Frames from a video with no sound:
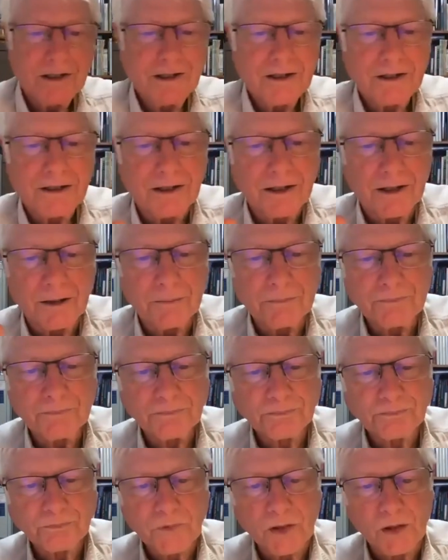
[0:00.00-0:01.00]
Um,
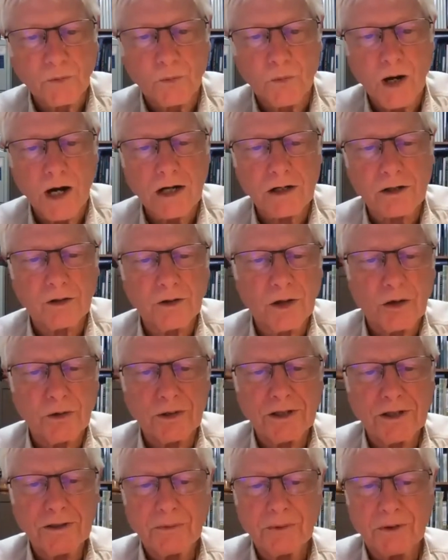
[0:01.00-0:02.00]
water
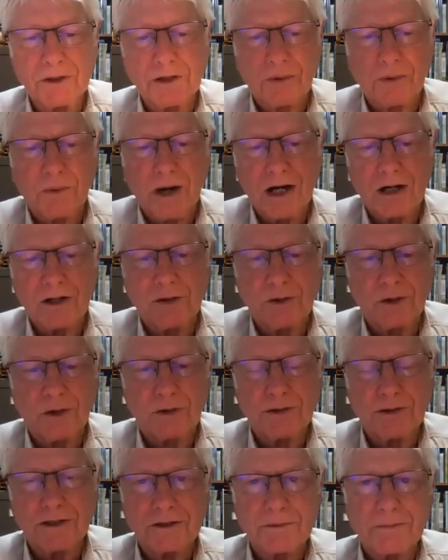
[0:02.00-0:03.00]
loading, when you're water
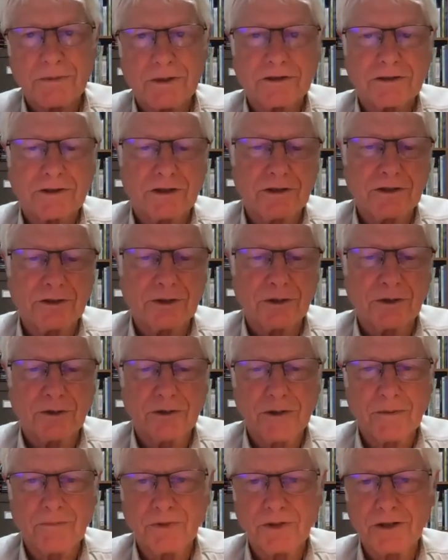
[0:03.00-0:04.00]
loading, especially in Euro
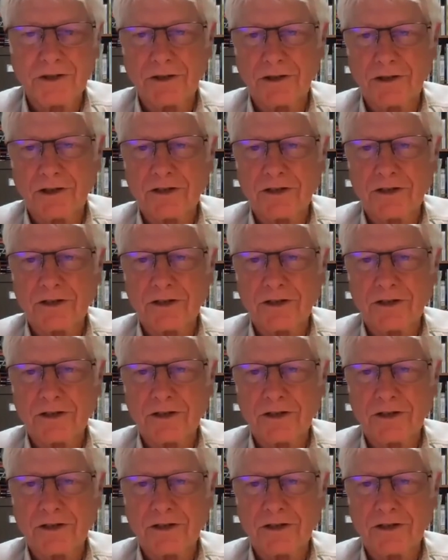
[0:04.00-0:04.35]
nymphing, you let